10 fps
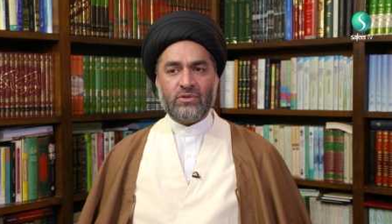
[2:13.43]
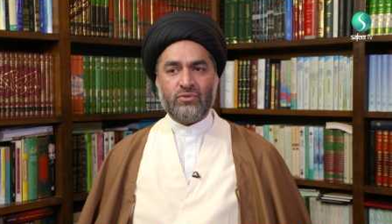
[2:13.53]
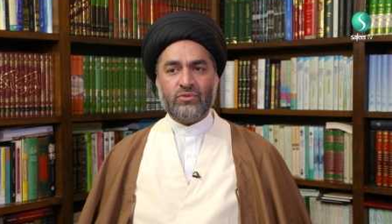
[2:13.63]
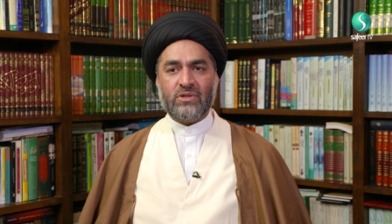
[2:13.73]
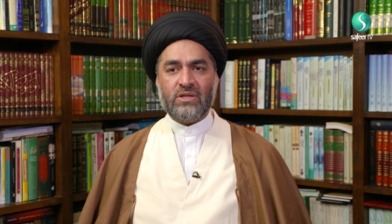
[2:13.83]
is
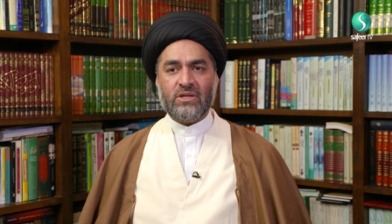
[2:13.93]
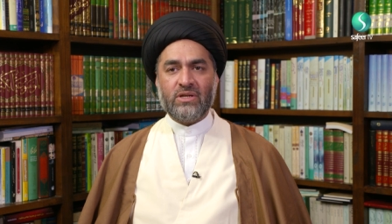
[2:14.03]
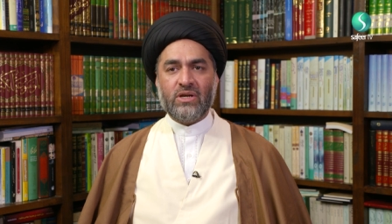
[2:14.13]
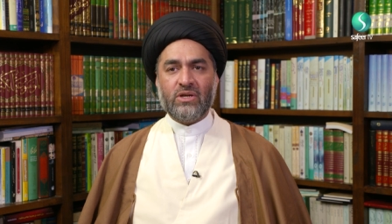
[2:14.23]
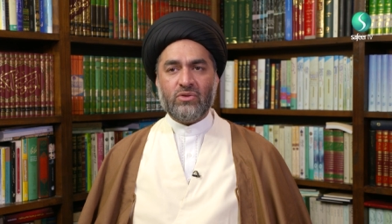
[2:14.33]
usually
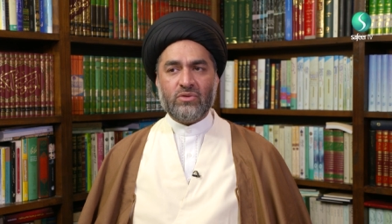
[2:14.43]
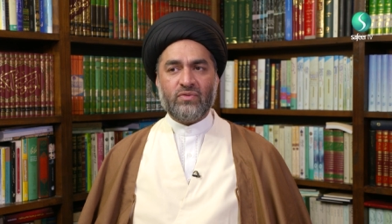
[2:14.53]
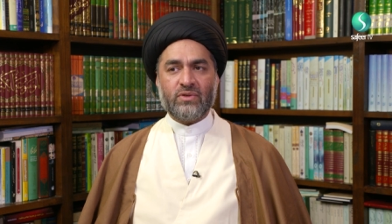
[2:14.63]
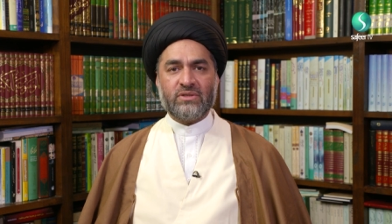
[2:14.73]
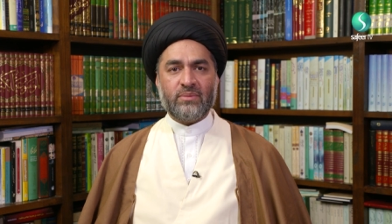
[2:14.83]
used
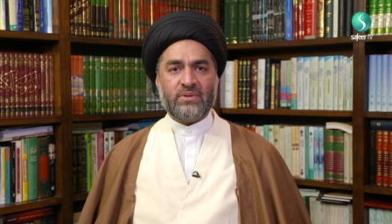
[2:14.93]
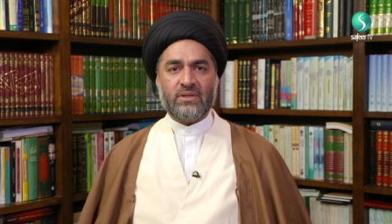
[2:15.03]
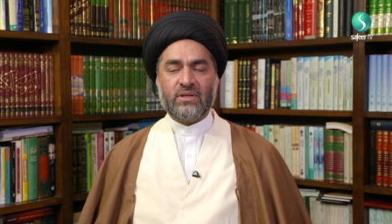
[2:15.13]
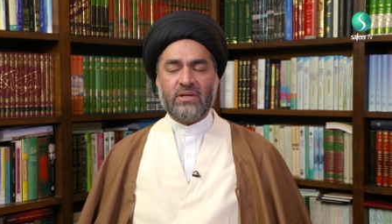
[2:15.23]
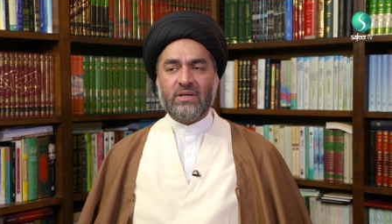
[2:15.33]
for sibt.